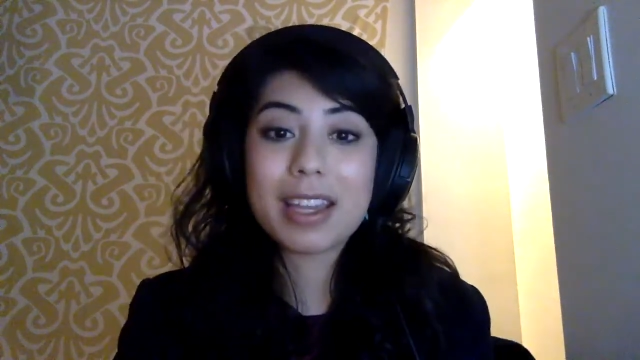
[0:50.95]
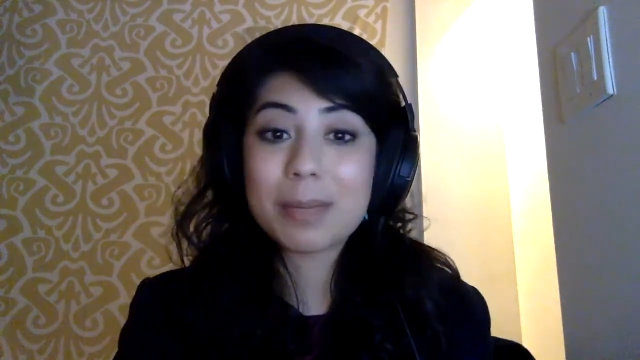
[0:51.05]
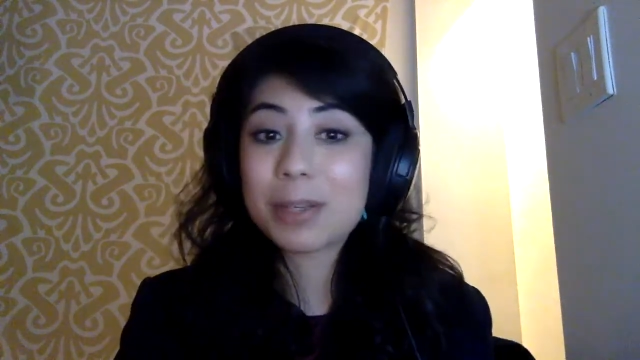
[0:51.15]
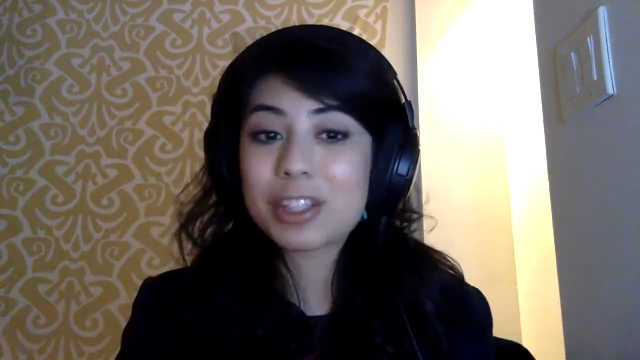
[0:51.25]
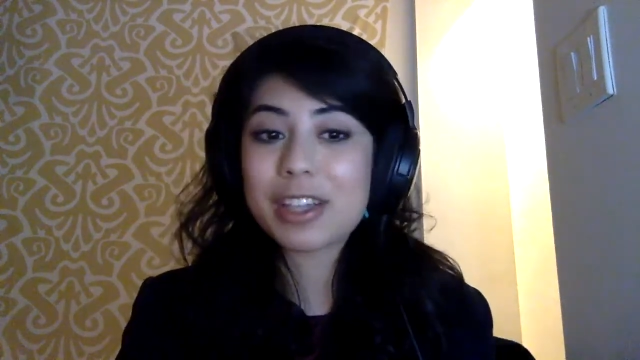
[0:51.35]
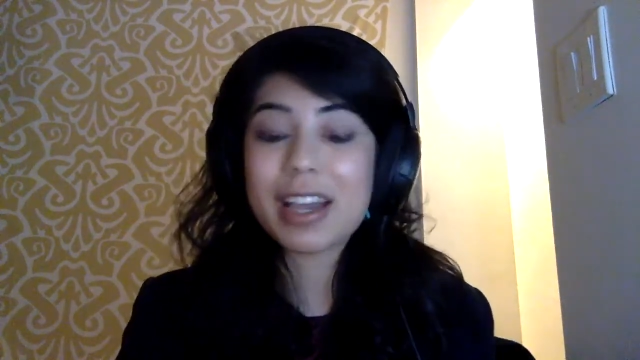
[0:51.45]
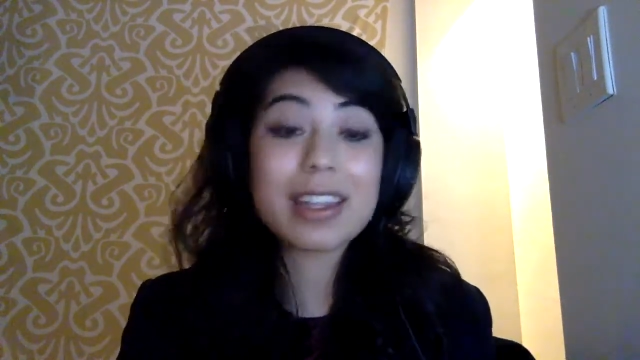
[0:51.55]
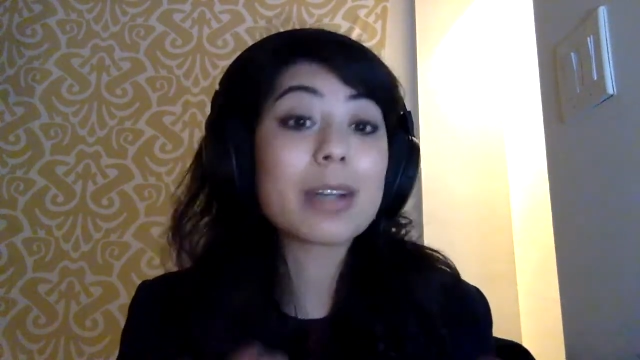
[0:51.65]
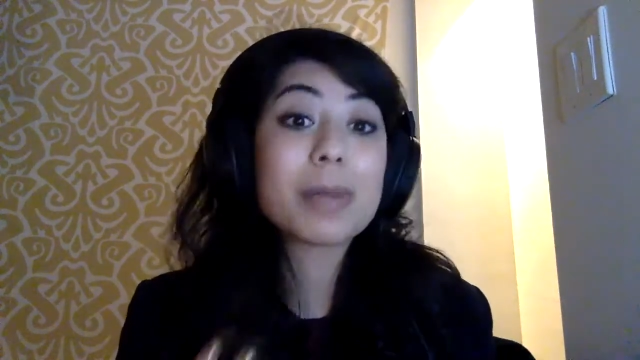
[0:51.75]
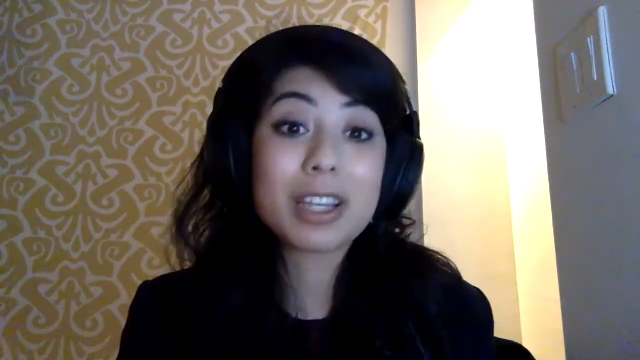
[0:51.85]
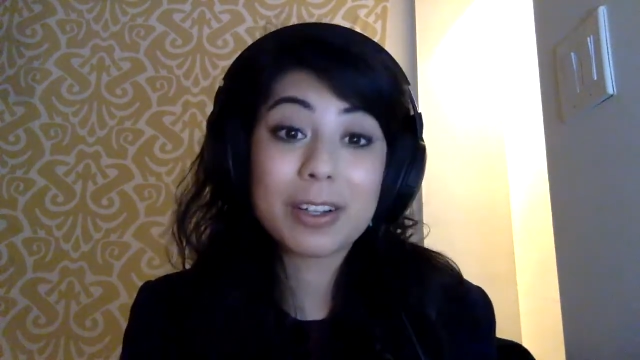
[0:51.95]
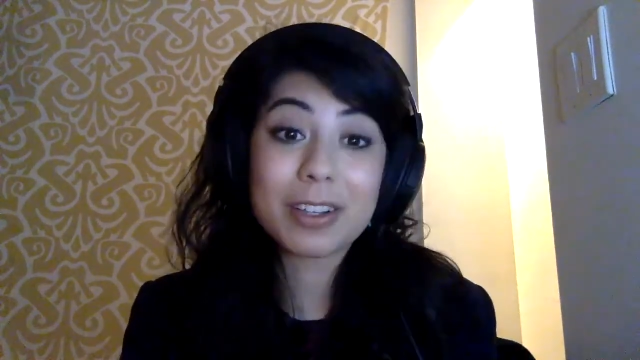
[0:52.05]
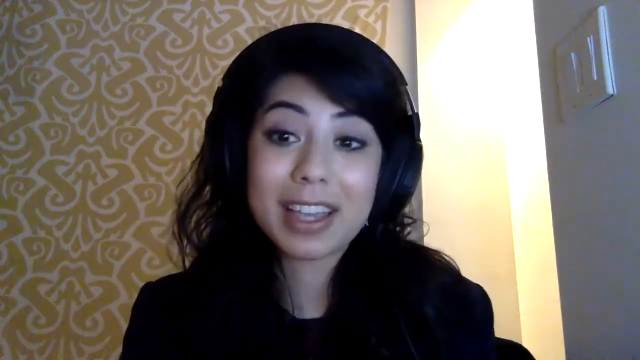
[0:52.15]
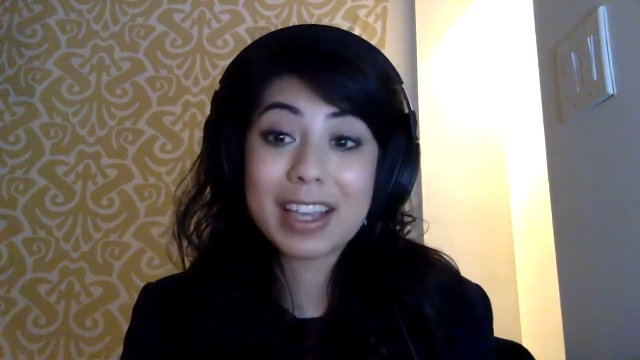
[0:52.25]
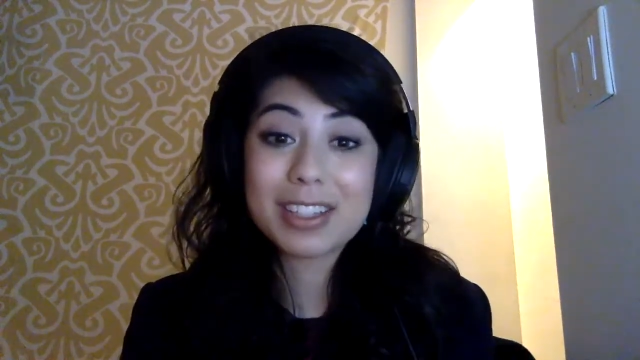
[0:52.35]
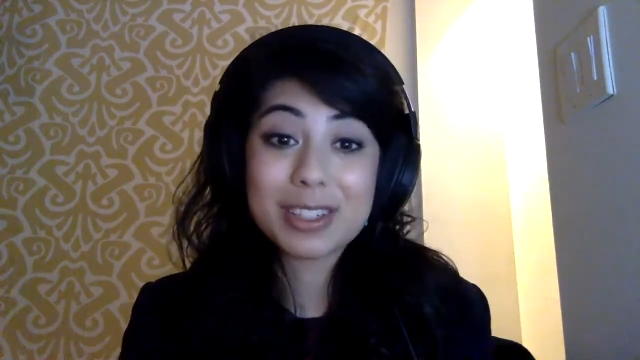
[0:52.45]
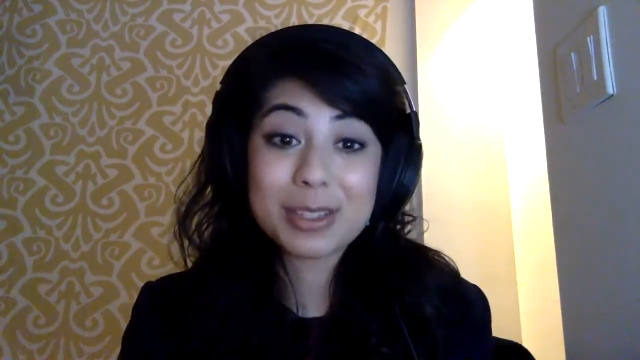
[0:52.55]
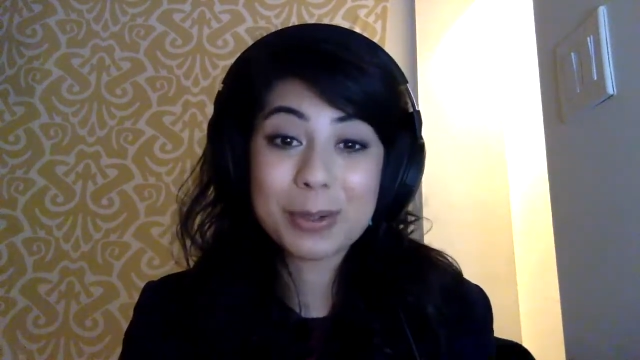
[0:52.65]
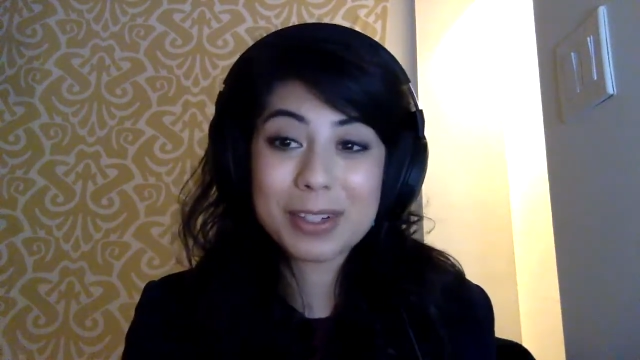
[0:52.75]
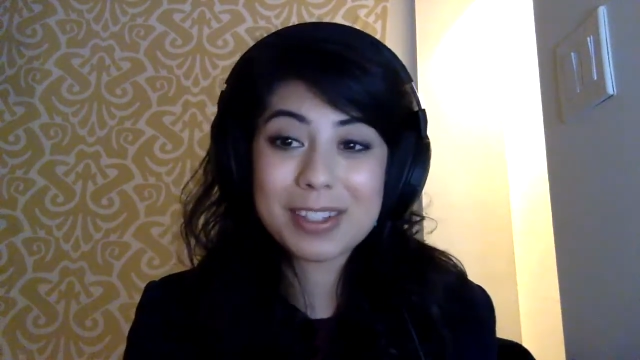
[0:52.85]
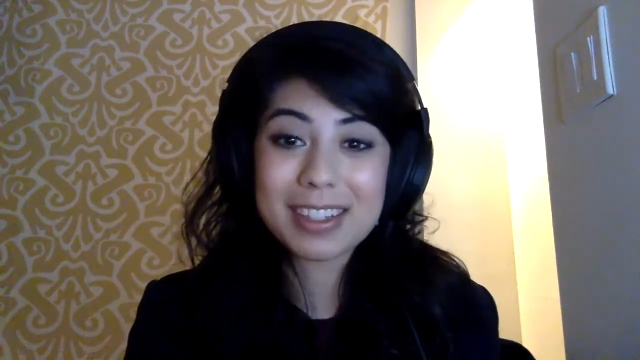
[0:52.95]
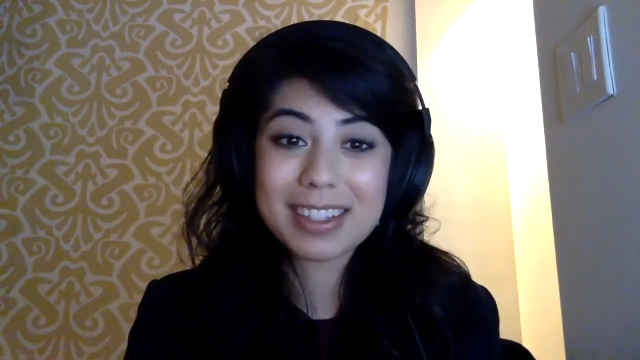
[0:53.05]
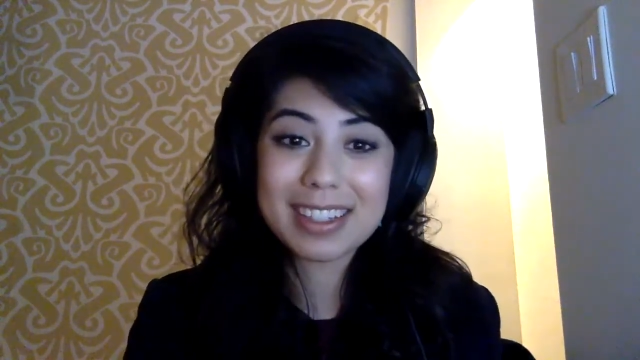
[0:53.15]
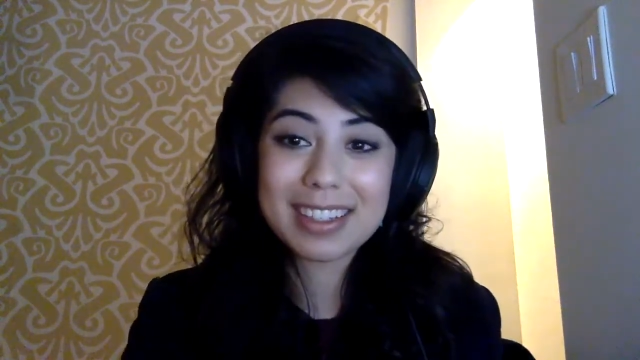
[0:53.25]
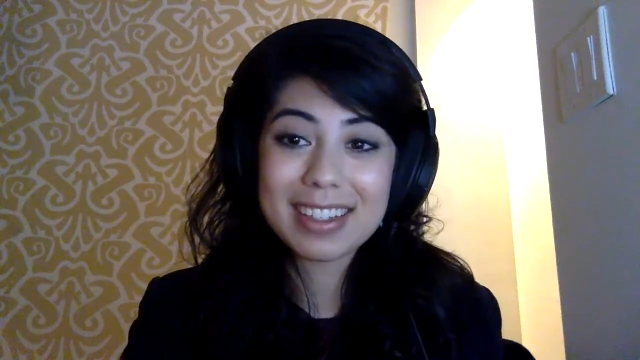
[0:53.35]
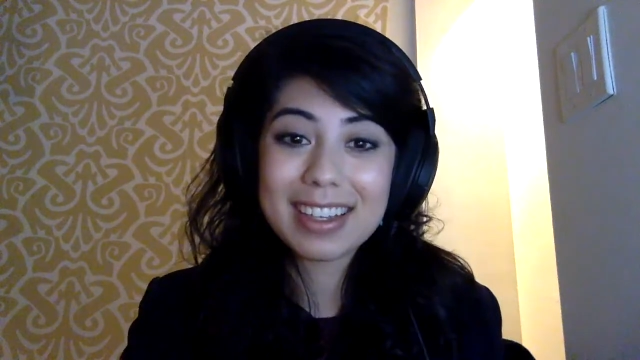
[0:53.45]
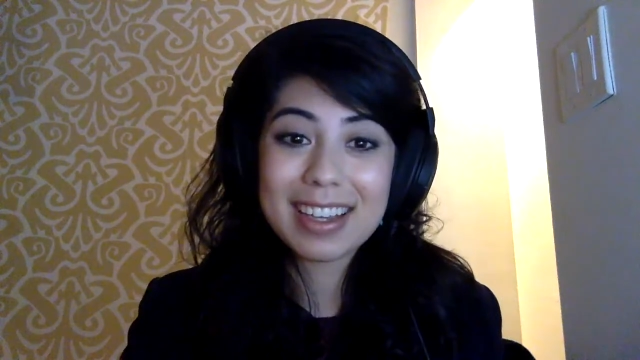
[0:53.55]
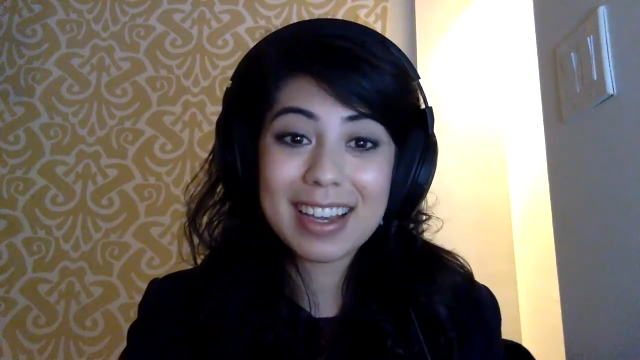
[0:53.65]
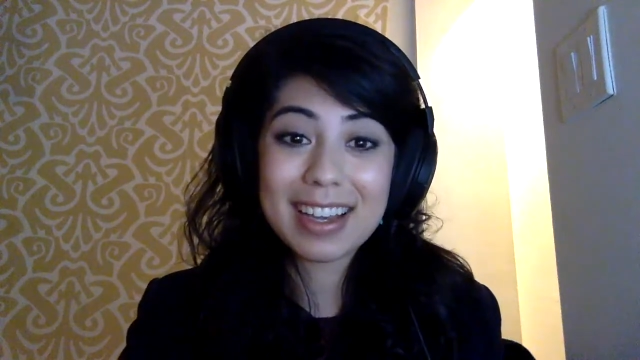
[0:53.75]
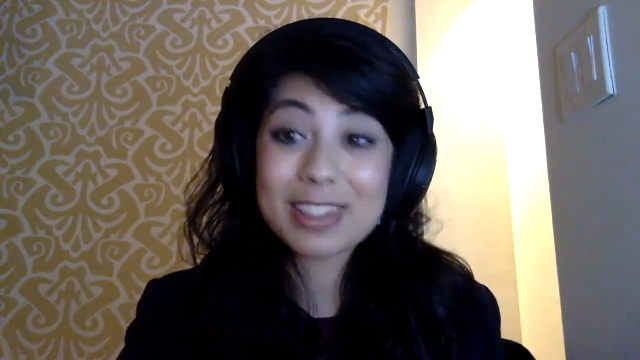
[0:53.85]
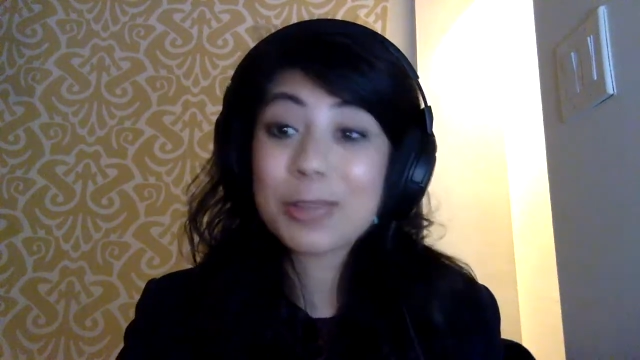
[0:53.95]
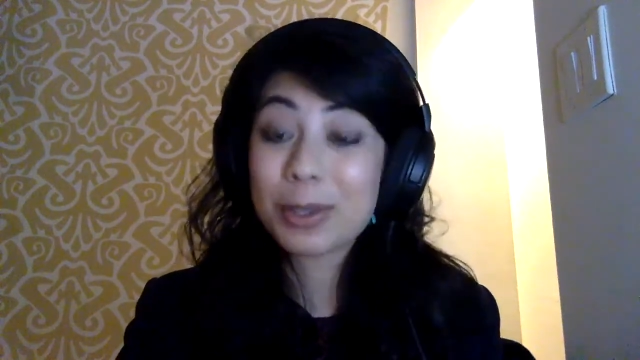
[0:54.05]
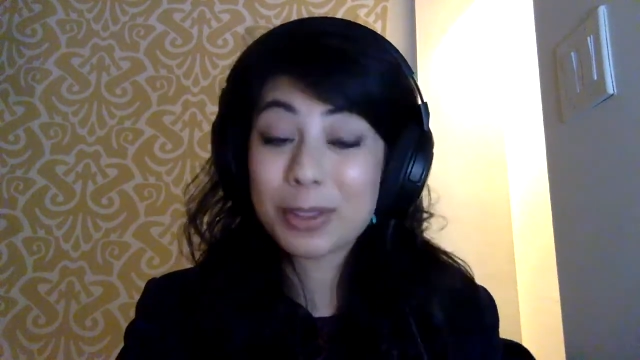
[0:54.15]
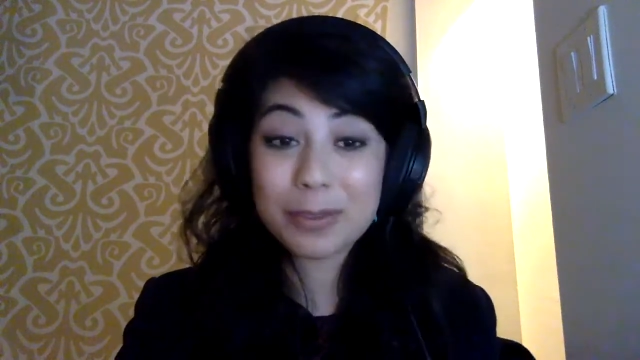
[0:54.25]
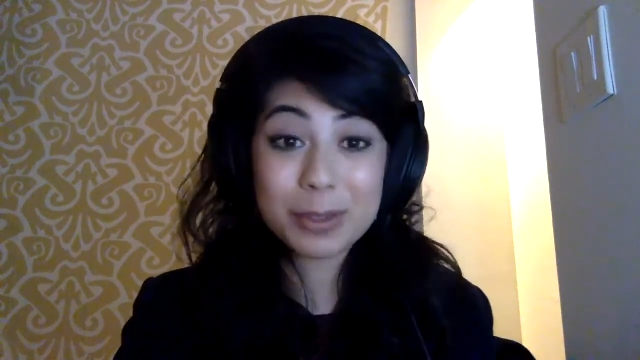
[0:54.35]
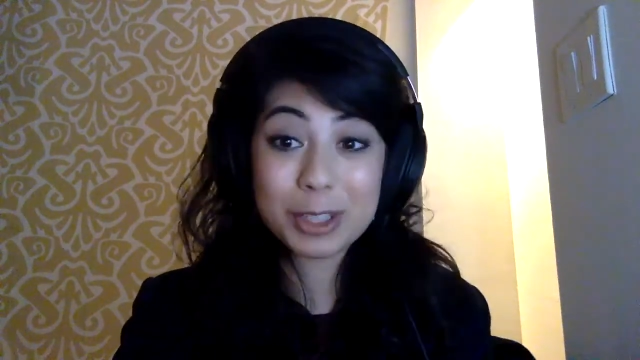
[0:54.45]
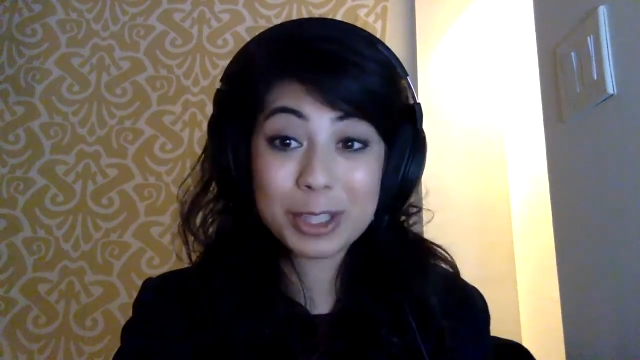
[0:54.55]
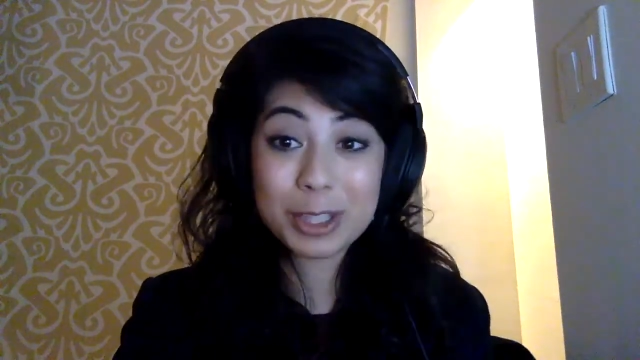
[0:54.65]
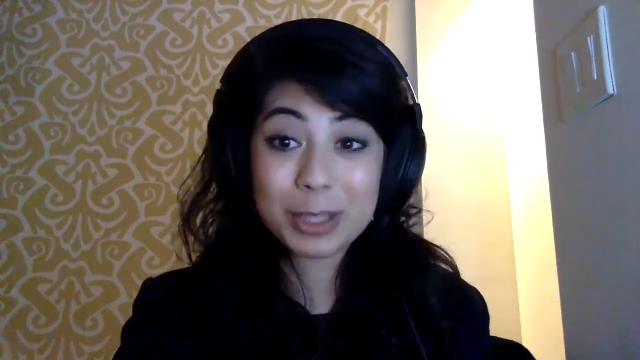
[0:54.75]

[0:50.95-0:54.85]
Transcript: in which I think we can all engage in Torah study toward the future.